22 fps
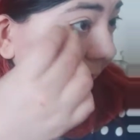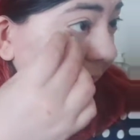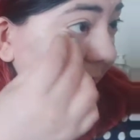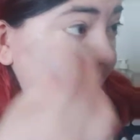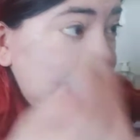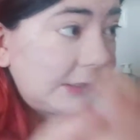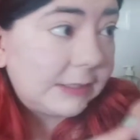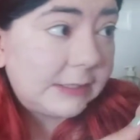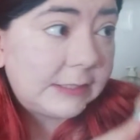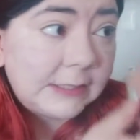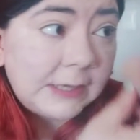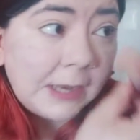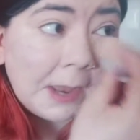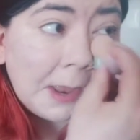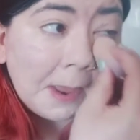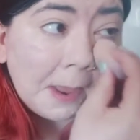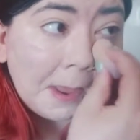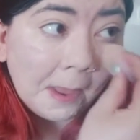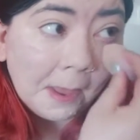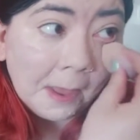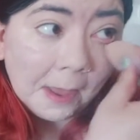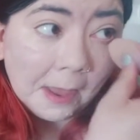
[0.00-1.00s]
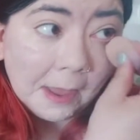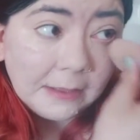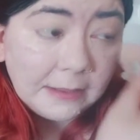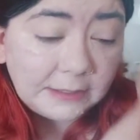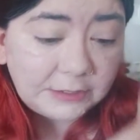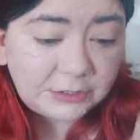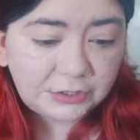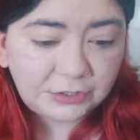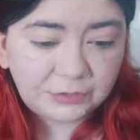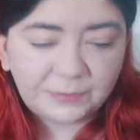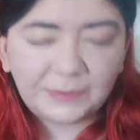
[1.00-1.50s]
good, and
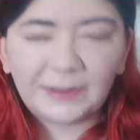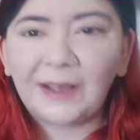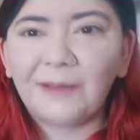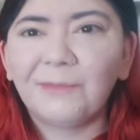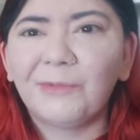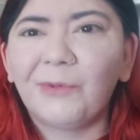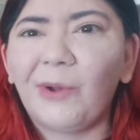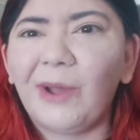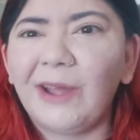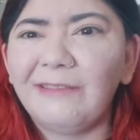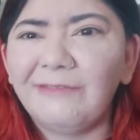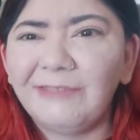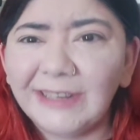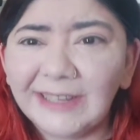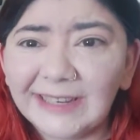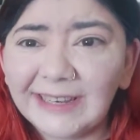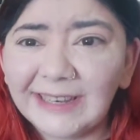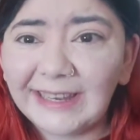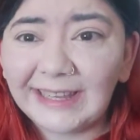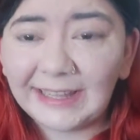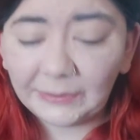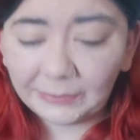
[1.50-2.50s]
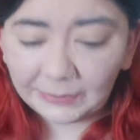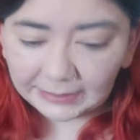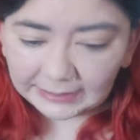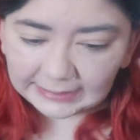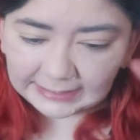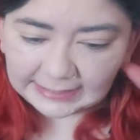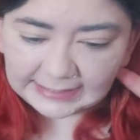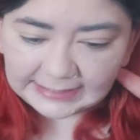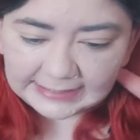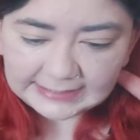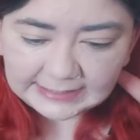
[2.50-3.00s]
I do become quite wrinkly
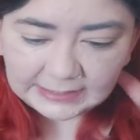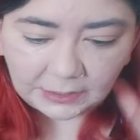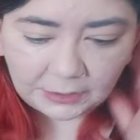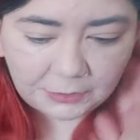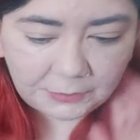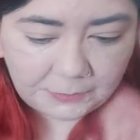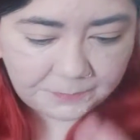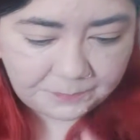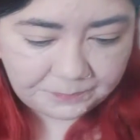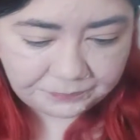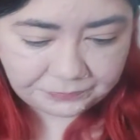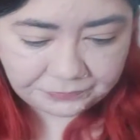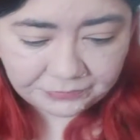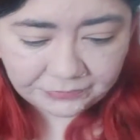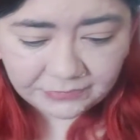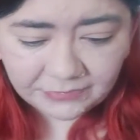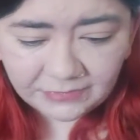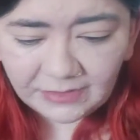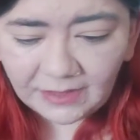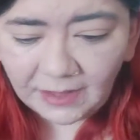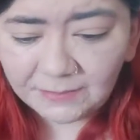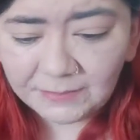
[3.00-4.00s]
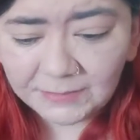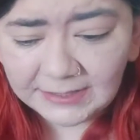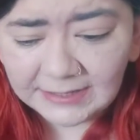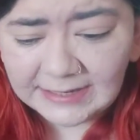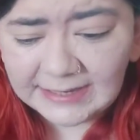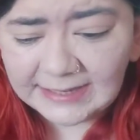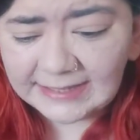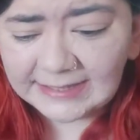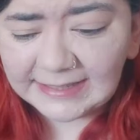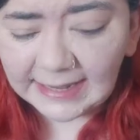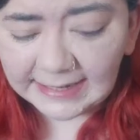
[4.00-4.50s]
quickly. So I'm just
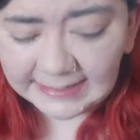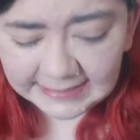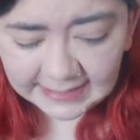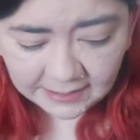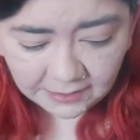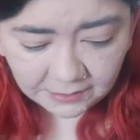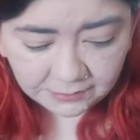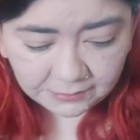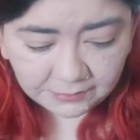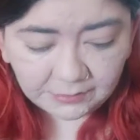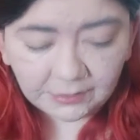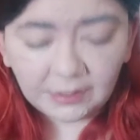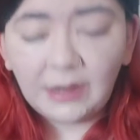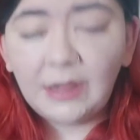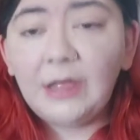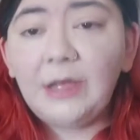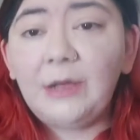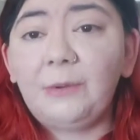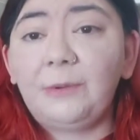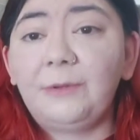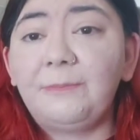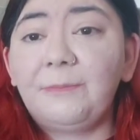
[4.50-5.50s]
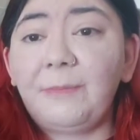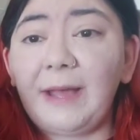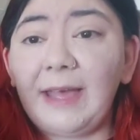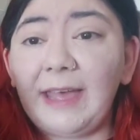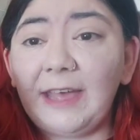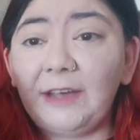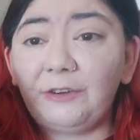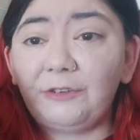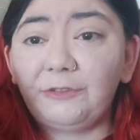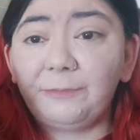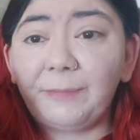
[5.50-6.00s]
gonna set down with my
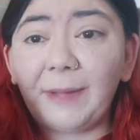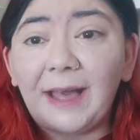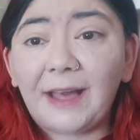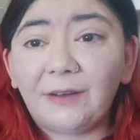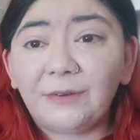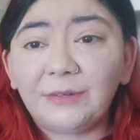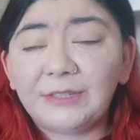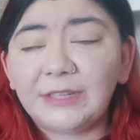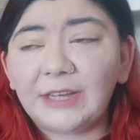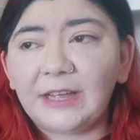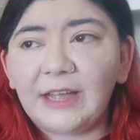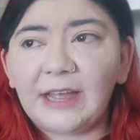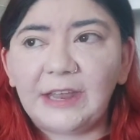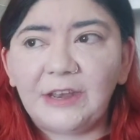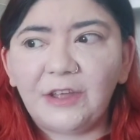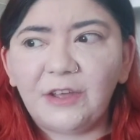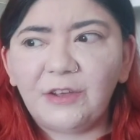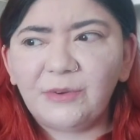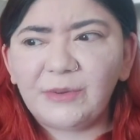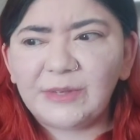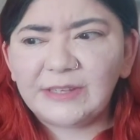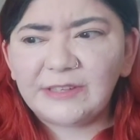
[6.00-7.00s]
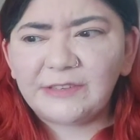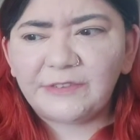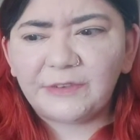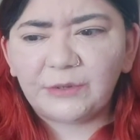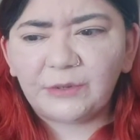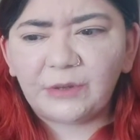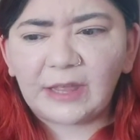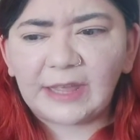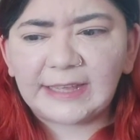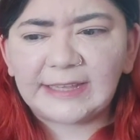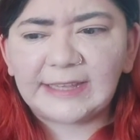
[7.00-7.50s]
e.l.f. powder, and I always
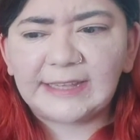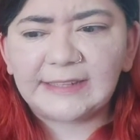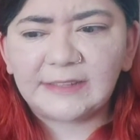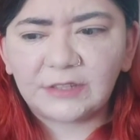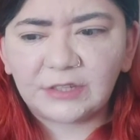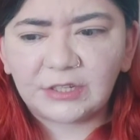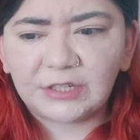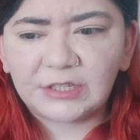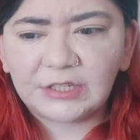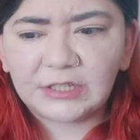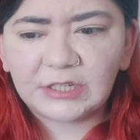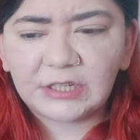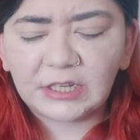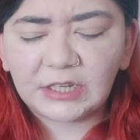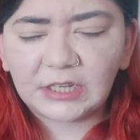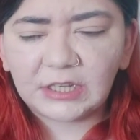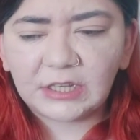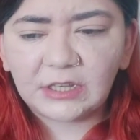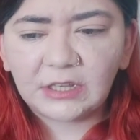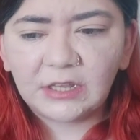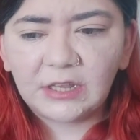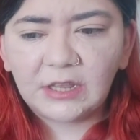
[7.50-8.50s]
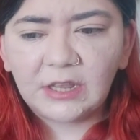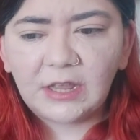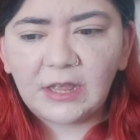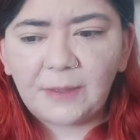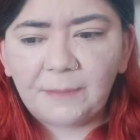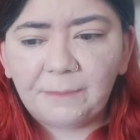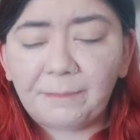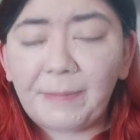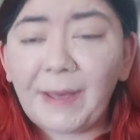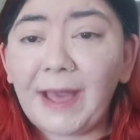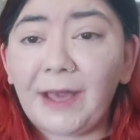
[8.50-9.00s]
feel like it's good to
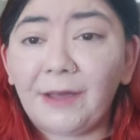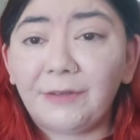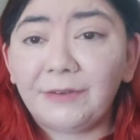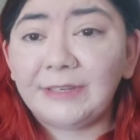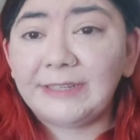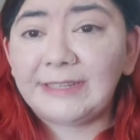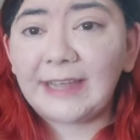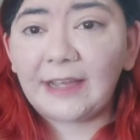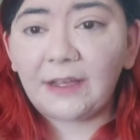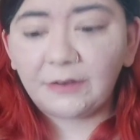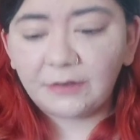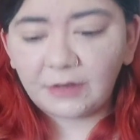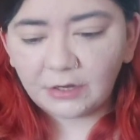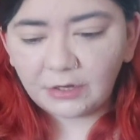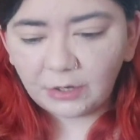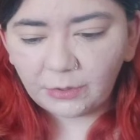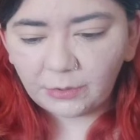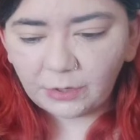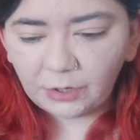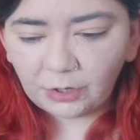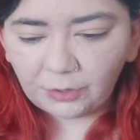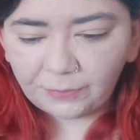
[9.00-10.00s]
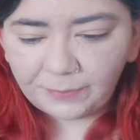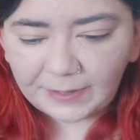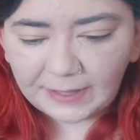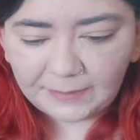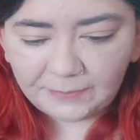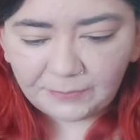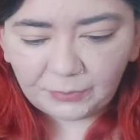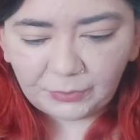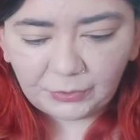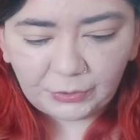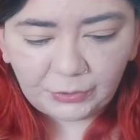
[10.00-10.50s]
powder down. I know a lot of
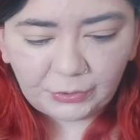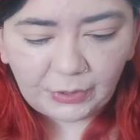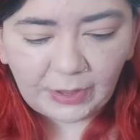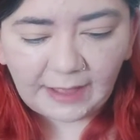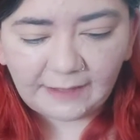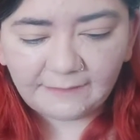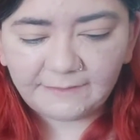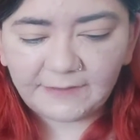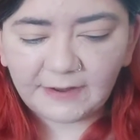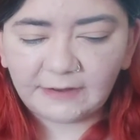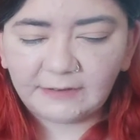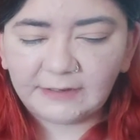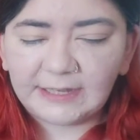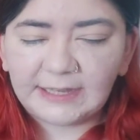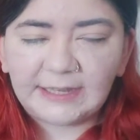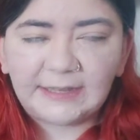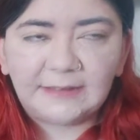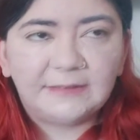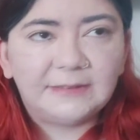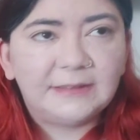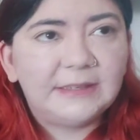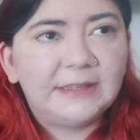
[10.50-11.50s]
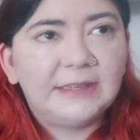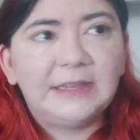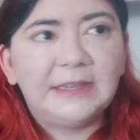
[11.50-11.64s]
people who have very